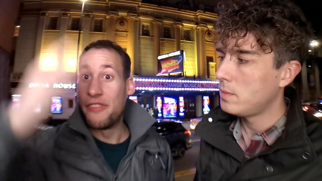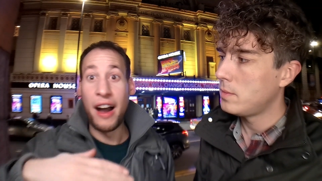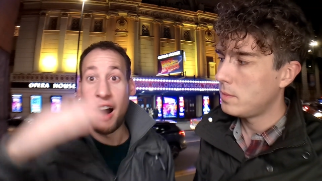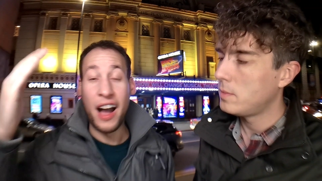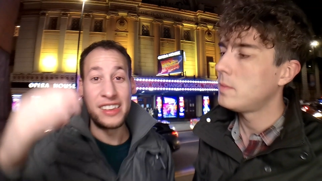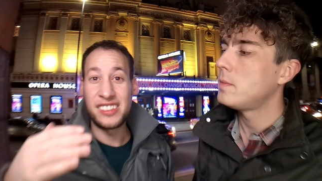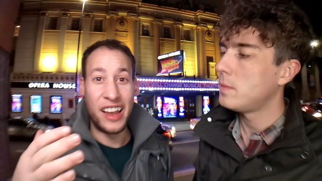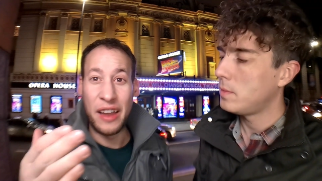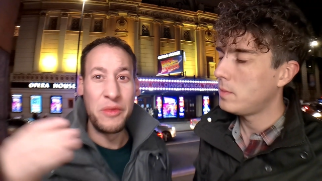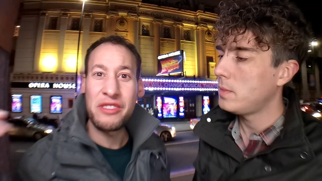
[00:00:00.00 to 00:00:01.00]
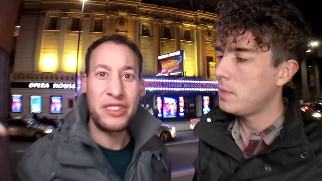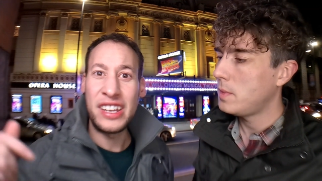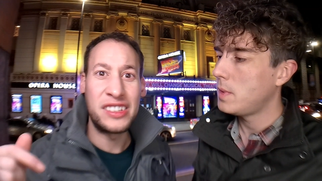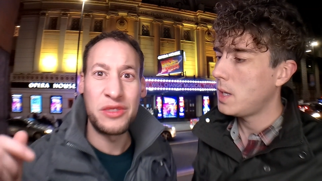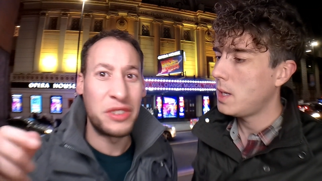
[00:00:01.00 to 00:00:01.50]
Speaker 1: of our eyesight, and we were
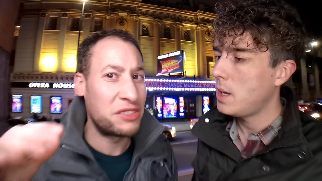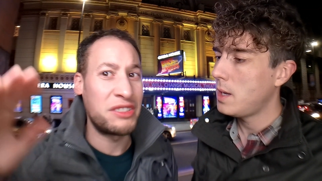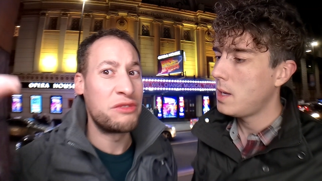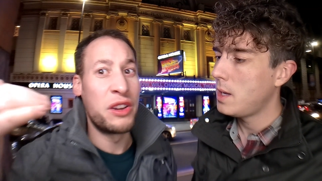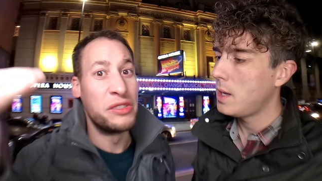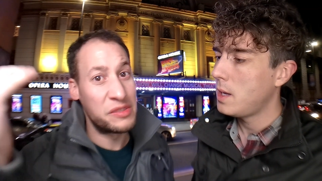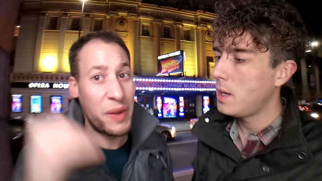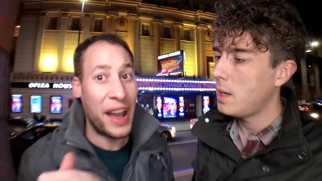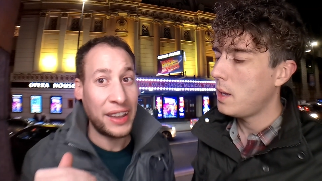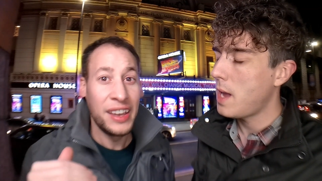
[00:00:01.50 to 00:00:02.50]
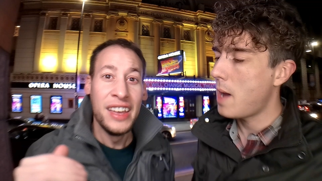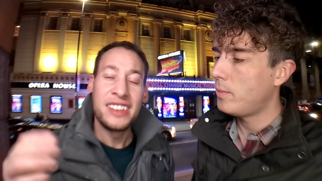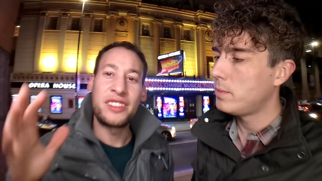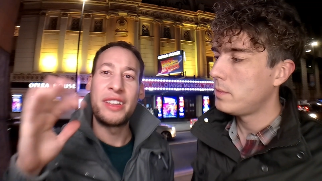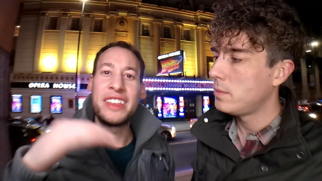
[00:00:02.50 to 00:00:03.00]
only two or three rows back.
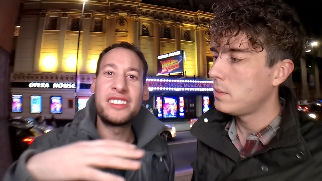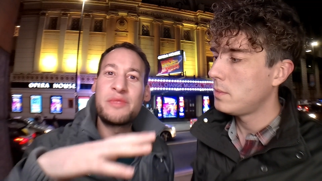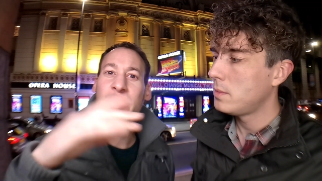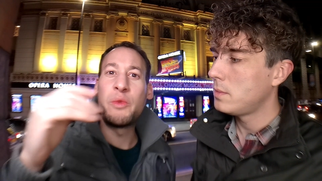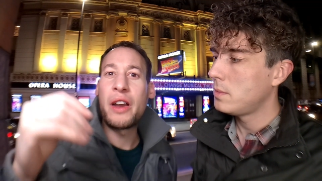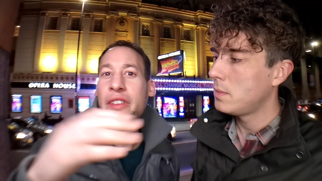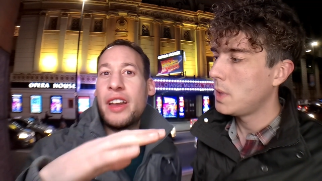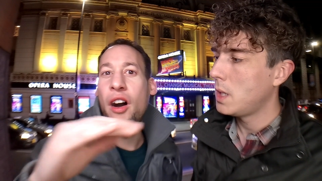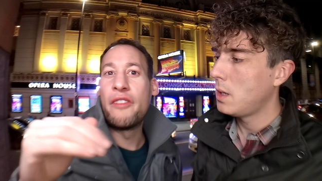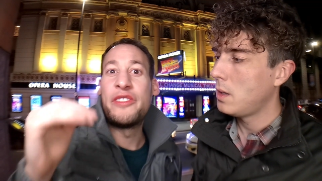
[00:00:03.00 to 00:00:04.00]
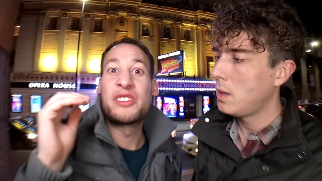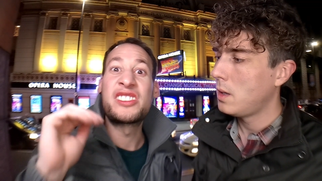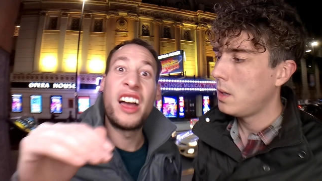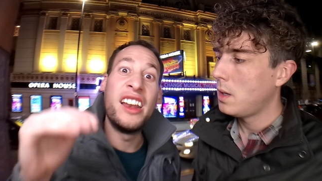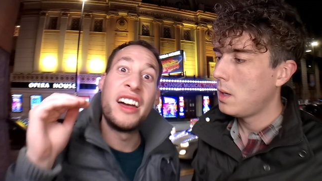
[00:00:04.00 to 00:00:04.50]
Yeah. So I think just be wary of your
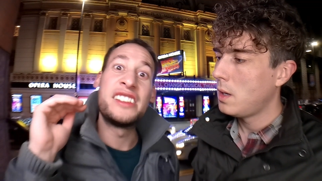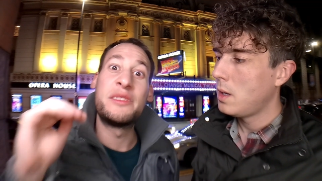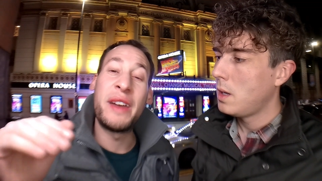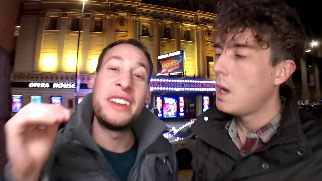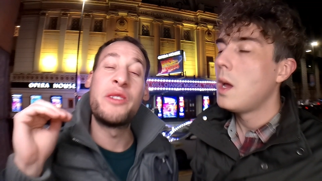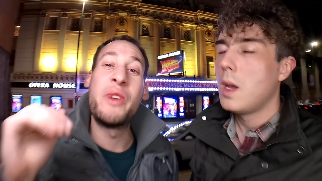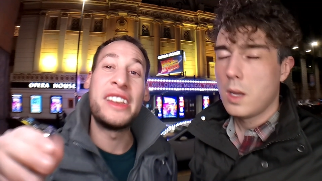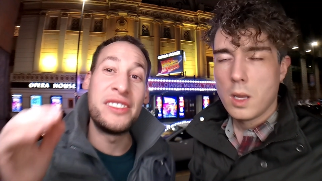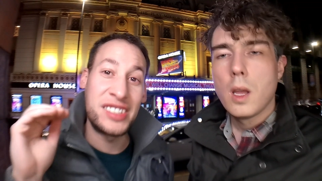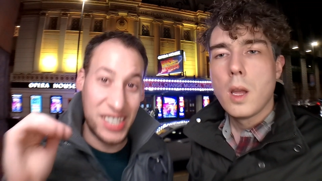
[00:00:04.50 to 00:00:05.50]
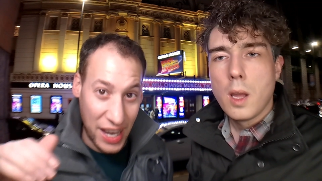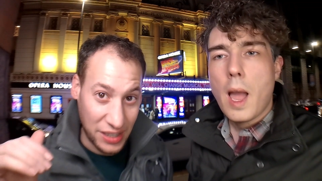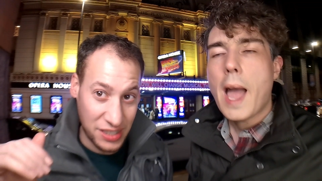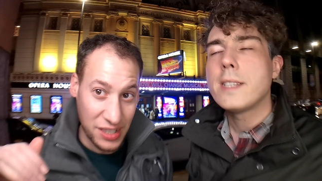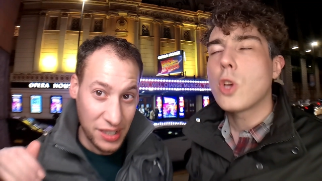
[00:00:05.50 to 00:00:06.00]
sight lines depending on where you sit.
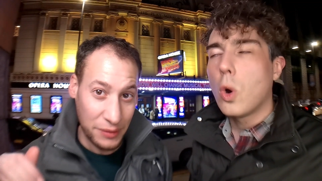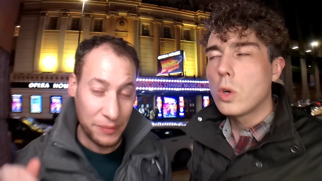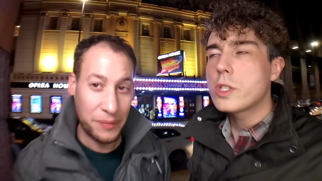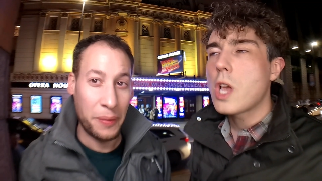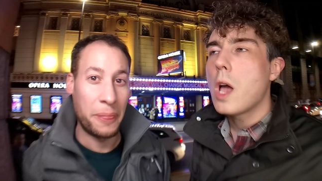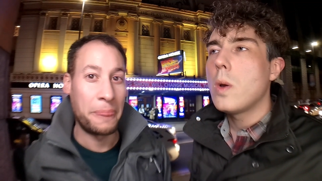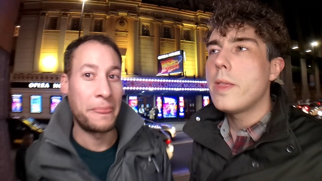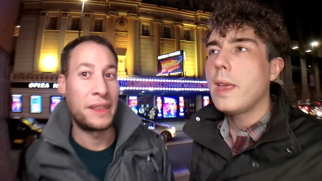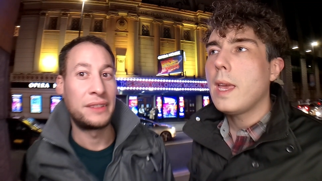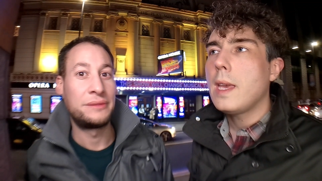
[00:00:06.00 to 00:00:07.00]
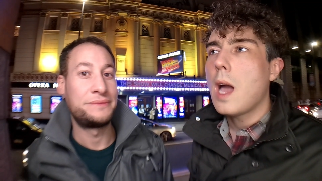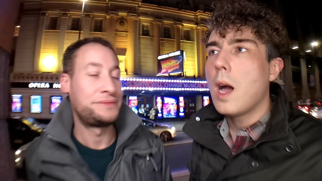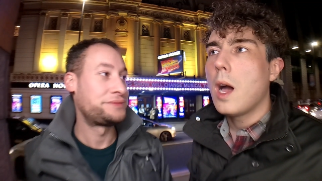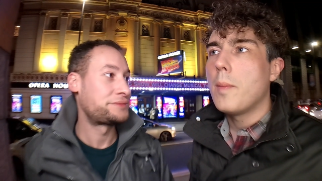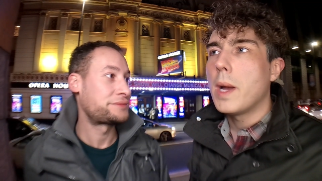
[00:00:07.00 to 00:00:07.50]
Speaker 2: And also the
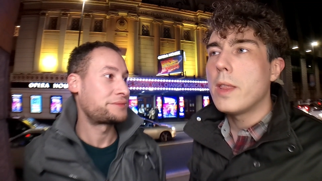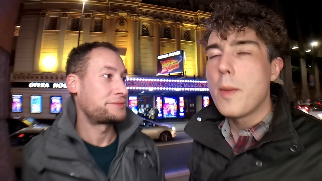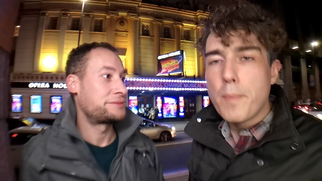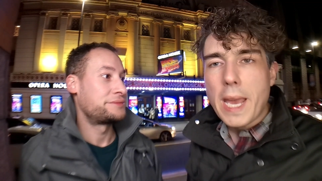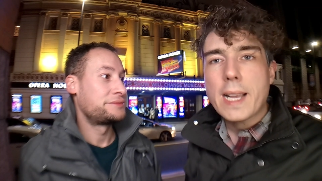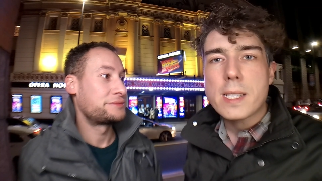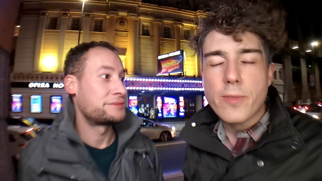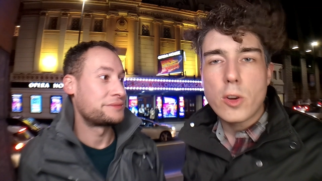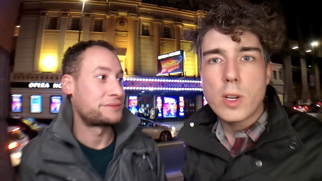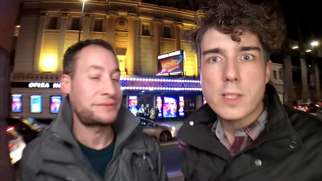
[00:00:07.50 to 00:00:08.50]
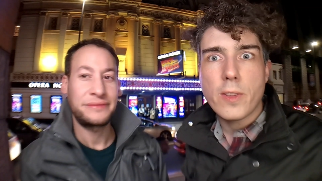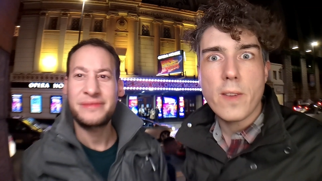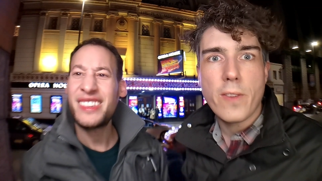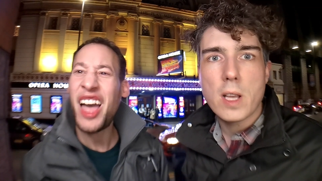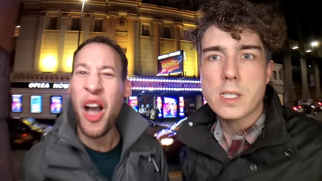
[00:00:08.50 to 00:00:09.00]
um, the mix for us for
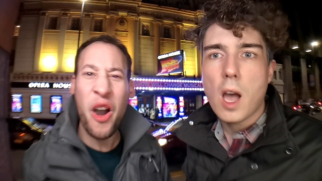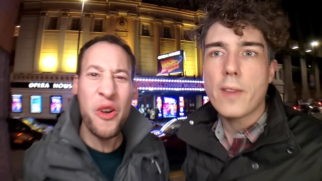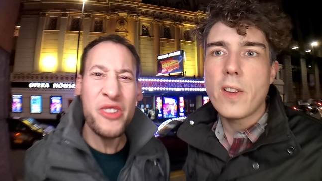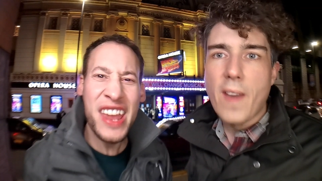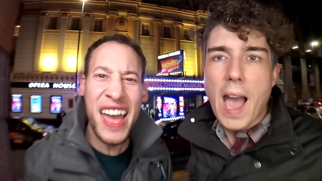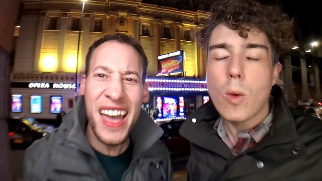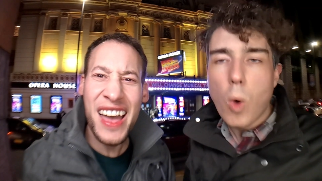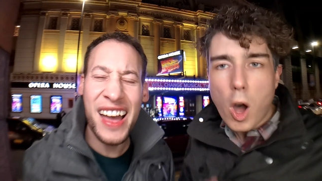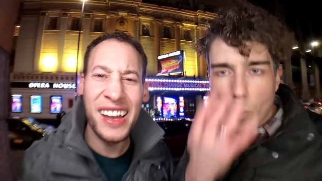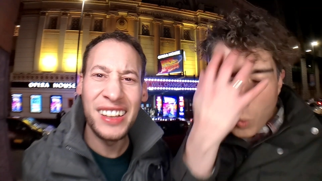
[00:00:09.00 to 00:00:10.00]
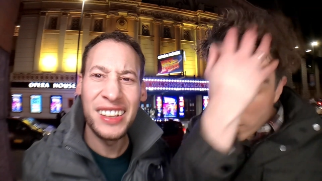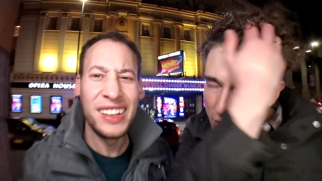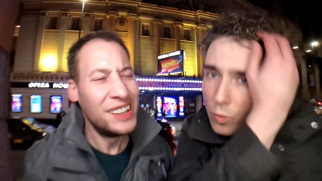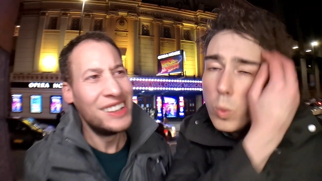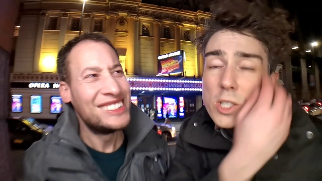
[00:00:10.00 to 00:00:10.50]
the first half oh, of yeah. At One
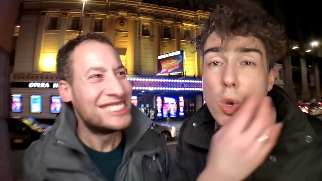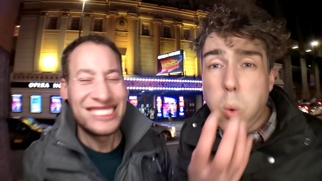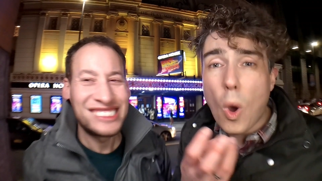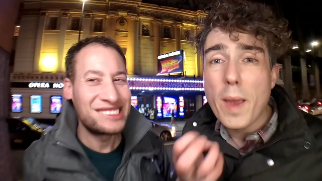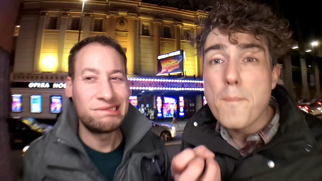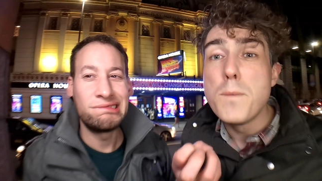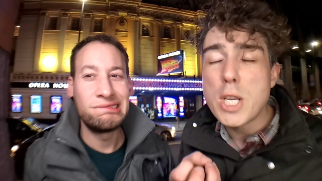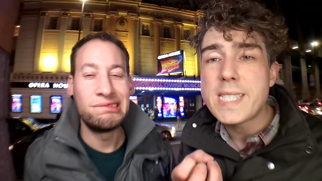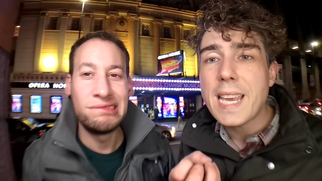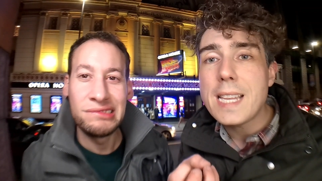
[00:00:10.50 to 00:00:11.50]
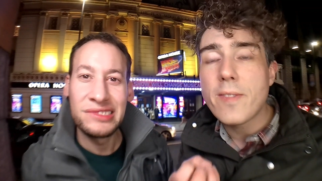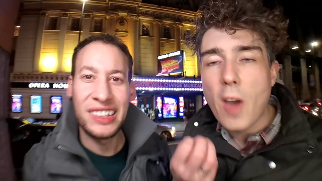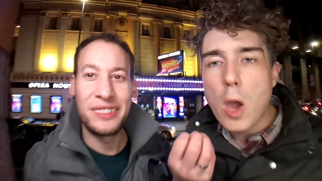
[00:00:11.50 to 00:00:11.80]
was was quite muddy. The